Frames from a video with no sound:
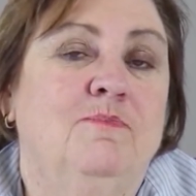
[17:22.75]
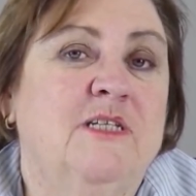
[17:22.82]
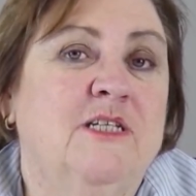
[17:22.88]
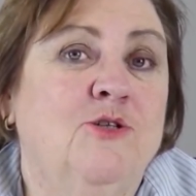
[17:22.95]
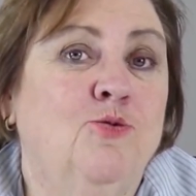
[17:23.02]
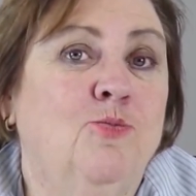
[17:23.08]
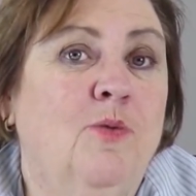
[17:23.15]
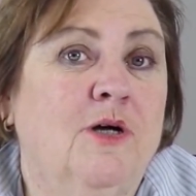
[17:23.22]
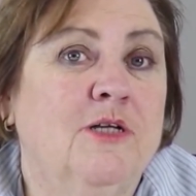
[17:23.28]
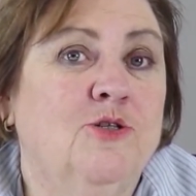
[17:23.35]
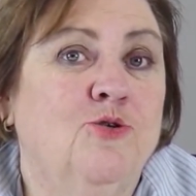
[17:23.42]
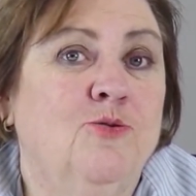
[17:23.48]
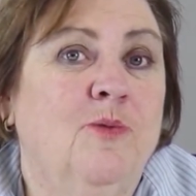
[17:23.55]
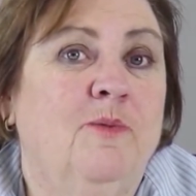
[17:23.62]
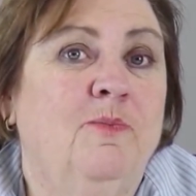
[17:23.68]
Still might
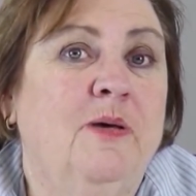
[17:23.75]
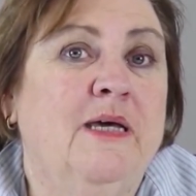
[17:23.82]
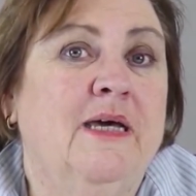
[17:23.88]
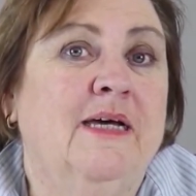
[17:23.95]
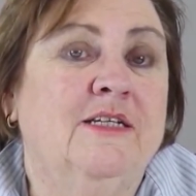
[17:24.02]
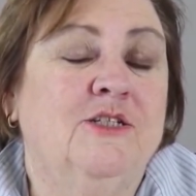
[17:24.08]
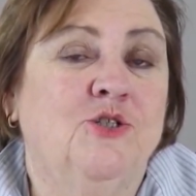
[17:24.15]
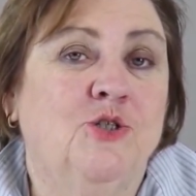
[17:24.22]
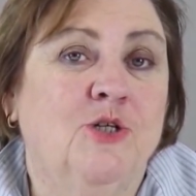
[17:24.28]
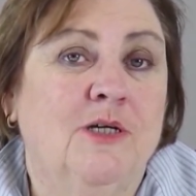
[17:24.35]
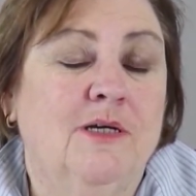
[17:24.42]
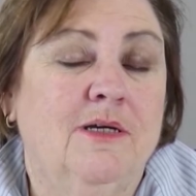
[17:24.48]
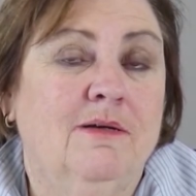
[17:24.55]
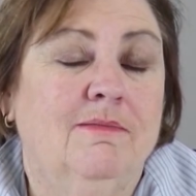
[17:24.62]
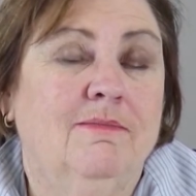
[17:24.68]
do my
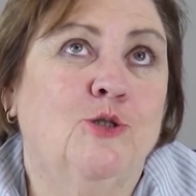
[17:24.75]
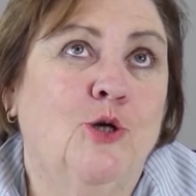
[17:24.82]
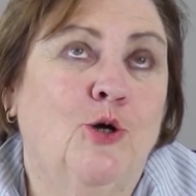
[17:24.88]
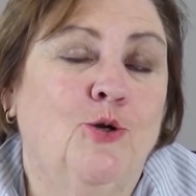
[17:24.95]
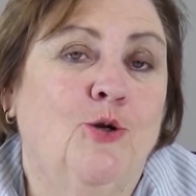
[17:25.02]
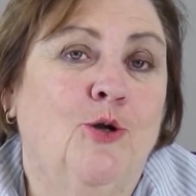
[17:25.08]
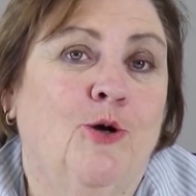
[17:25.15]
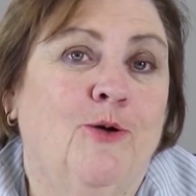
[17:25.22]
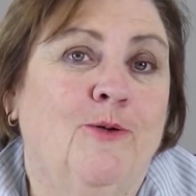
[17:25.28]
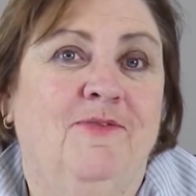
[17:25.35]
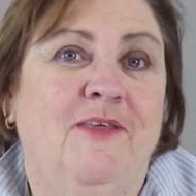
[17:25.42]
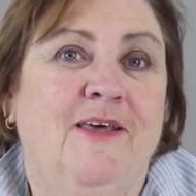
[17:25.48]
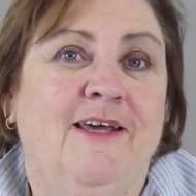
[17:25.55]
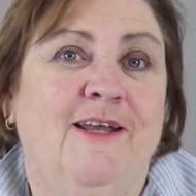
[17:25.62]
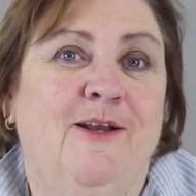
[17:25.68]
PhD, don't know.
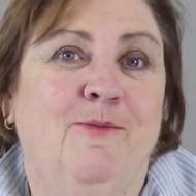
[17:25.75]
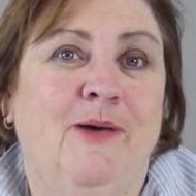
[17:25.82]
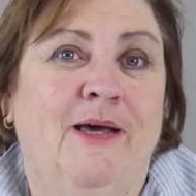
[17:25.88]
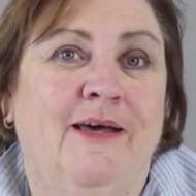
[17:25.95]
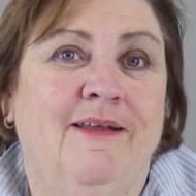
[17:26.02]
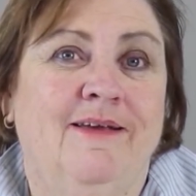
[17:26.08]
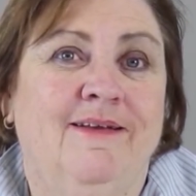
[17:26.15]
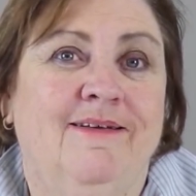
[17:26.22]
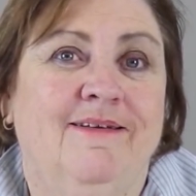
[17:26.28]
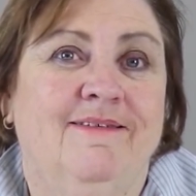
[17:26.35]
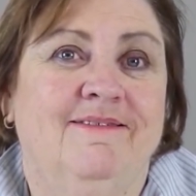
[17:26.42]
Thinking about it.